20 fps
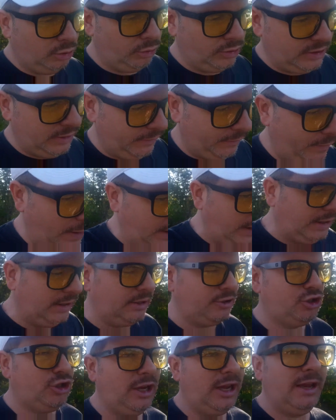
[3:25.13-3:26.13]
who's defending
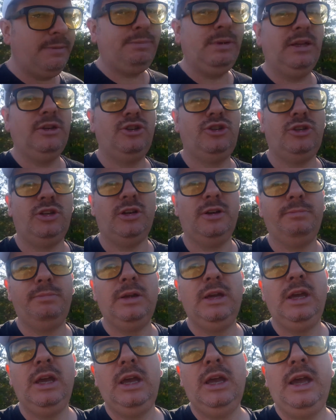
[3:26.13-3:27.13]
the championship
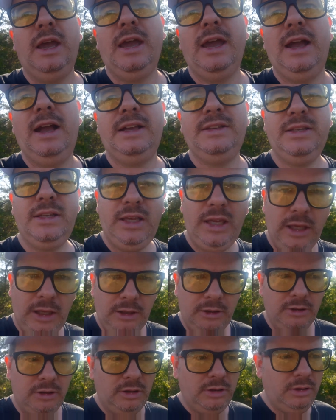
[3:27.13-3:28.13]
as a
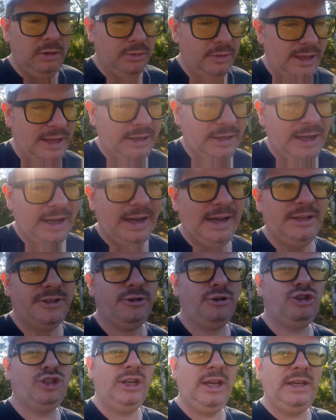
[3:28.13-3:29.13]
heel that guys
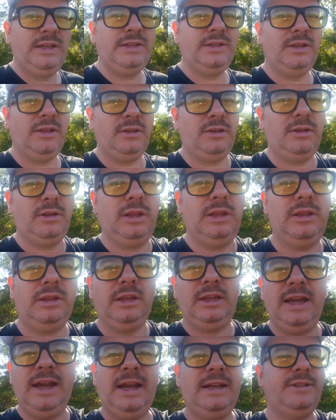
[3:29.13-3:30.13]
are chasing,
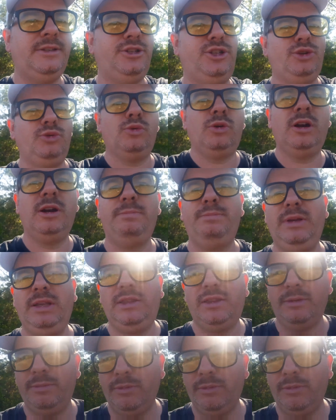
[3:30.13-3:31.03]
the guys that you want to beat